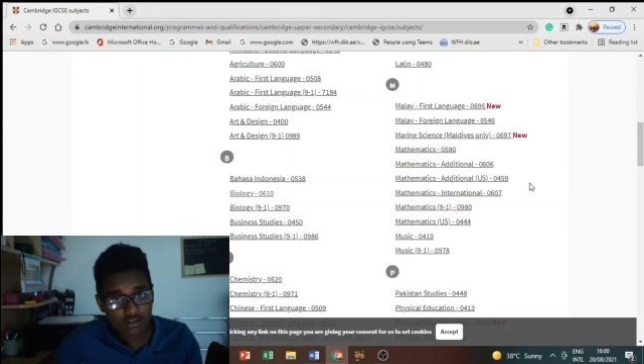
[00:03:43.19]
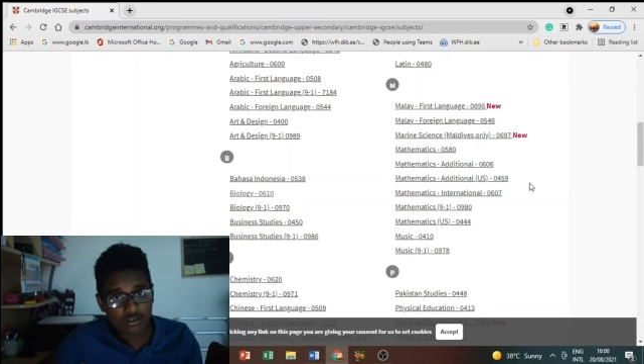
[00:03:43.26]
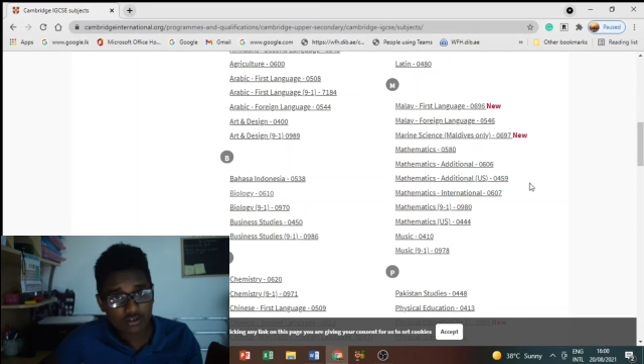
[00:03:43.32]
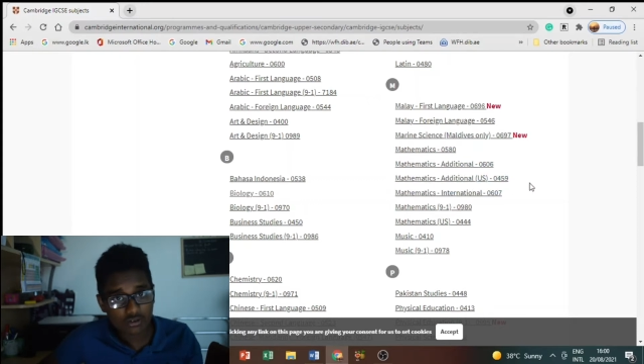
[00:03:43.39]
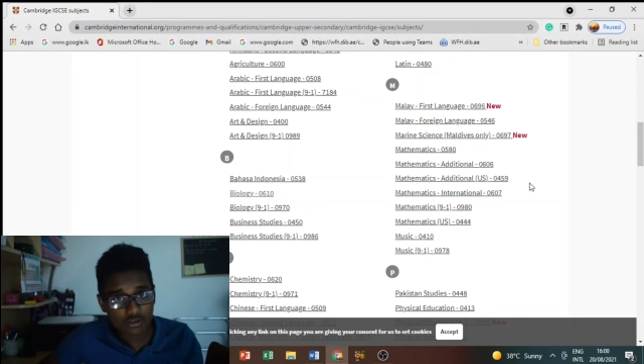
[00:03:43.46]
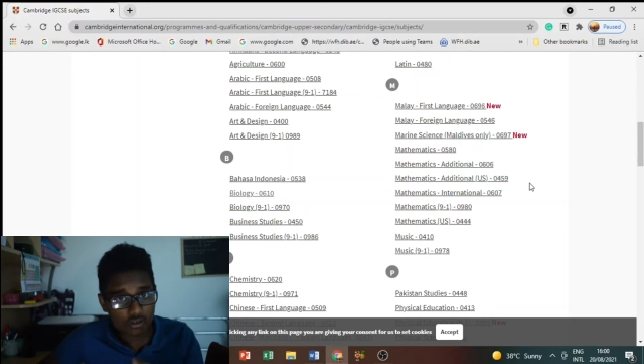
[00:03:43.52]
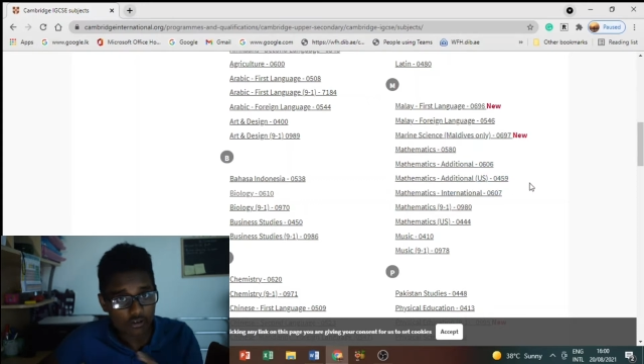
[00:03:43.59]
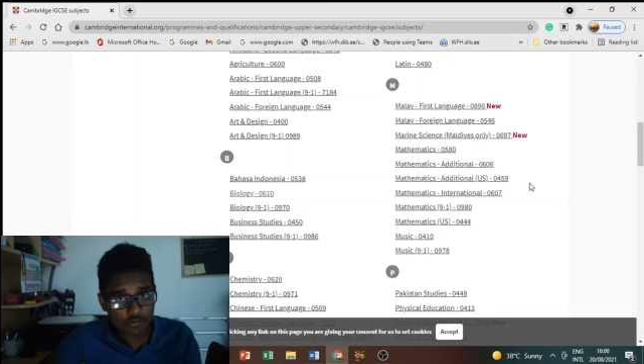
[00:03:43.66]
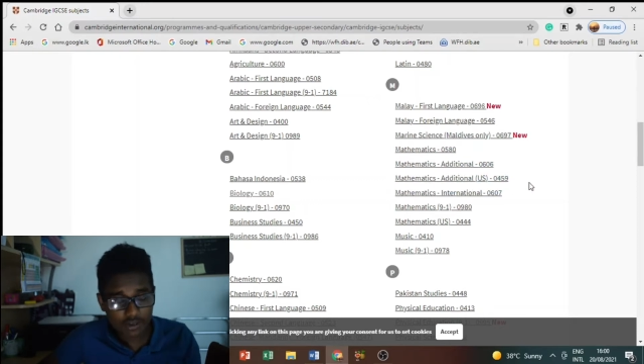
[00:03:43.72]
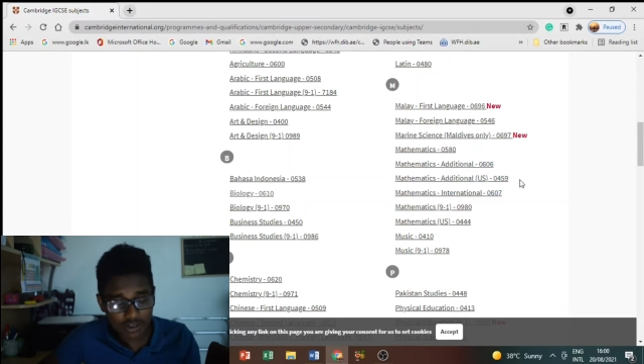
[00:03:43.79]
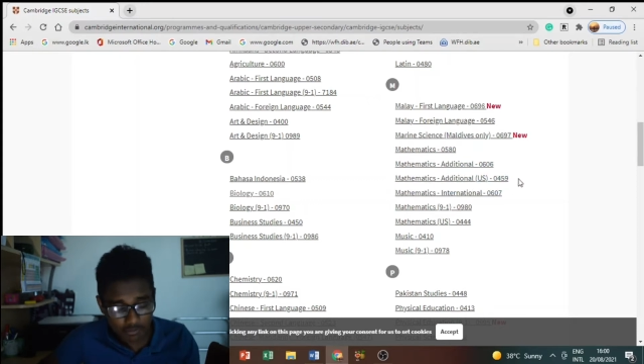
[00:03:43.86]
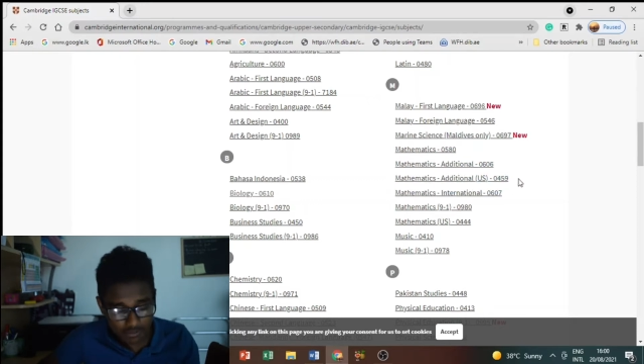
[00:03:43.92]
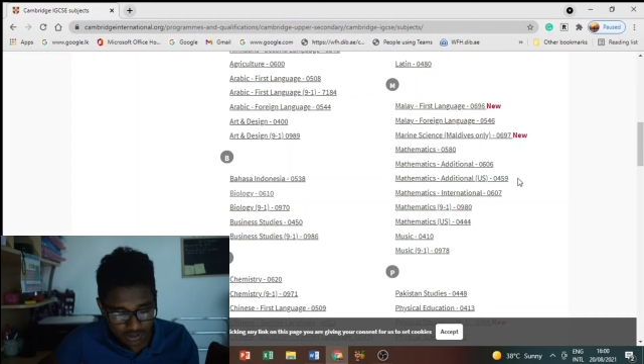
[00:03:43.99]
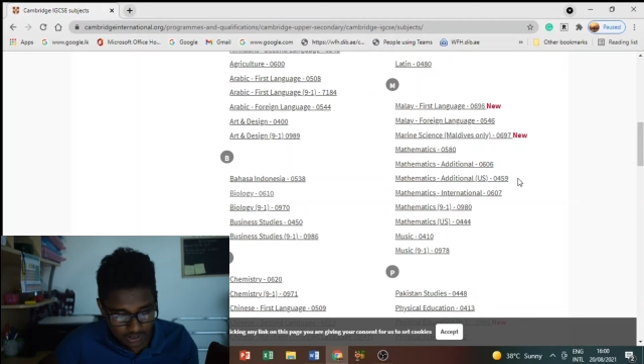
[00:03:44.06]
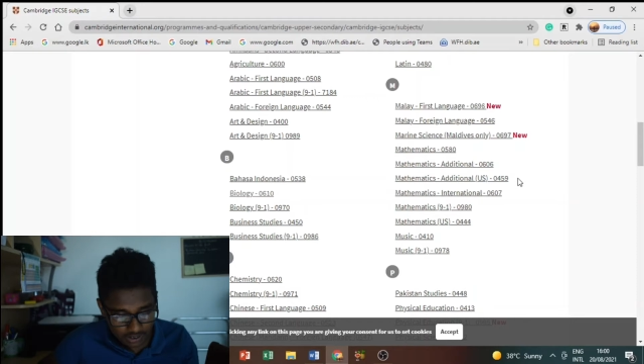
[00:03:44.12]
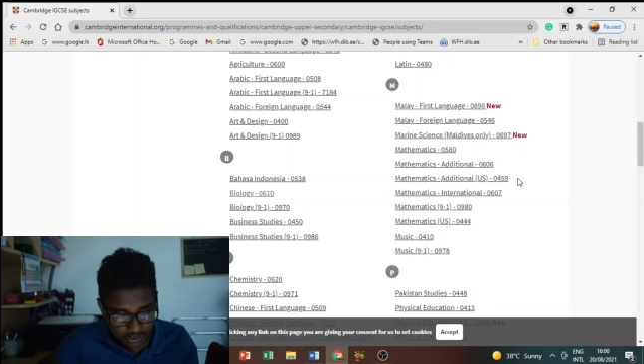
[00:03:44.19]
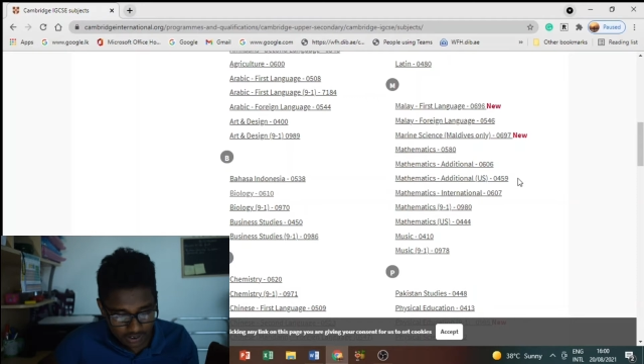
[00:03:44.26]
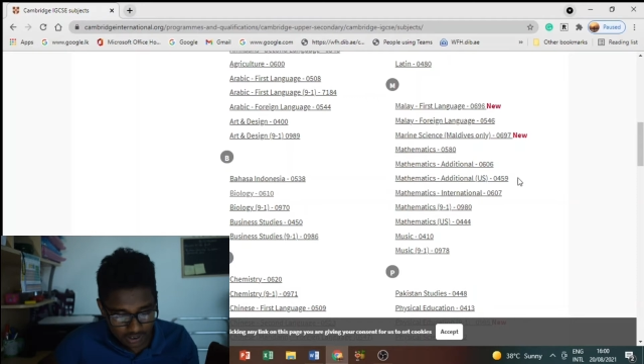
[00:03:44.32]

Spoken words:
lot of mathematics.